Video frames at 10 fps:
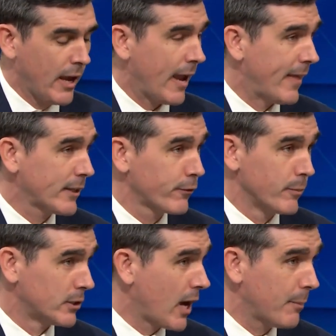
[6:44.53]
and that's
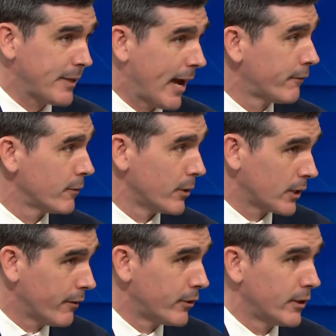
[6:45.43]
from the top down, from the
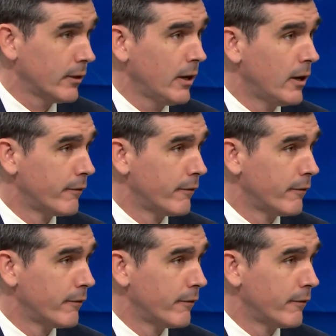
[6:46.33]
governor,